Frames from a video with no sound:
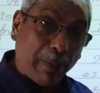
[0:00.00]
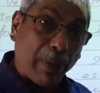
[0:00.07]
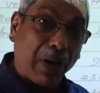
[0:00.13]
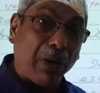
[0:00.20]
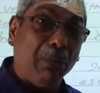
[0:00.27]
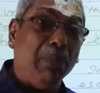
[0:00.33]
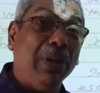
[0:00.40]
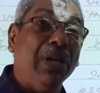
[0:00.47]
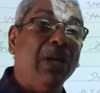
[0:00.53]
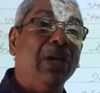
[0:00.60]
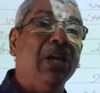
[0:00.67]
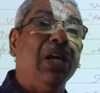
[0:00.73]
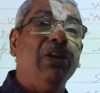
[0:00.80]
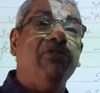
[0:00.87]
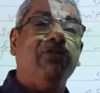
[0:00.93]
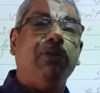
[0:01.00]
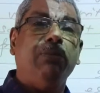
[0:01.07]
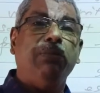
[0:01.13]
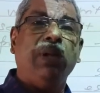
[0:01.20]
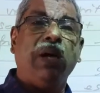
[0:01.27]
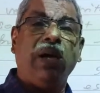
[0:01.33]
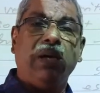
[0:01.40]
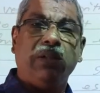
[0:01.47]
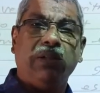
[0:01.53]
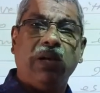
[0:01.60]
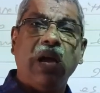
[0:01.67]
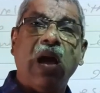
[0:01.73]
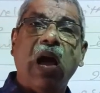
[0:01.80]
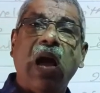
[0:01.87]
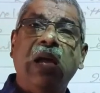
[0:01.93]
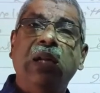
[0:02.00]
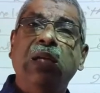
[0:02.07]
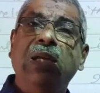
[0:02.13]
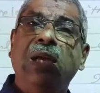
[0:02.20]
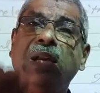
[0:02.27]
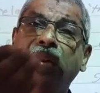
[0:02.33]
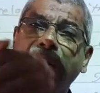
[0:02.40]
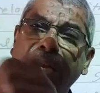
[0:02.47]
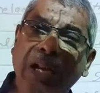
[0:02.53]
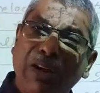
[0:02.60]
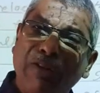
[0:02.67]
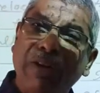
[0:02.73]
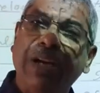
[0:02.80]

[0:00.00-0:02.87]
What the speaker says: permanently from the earth, and it can never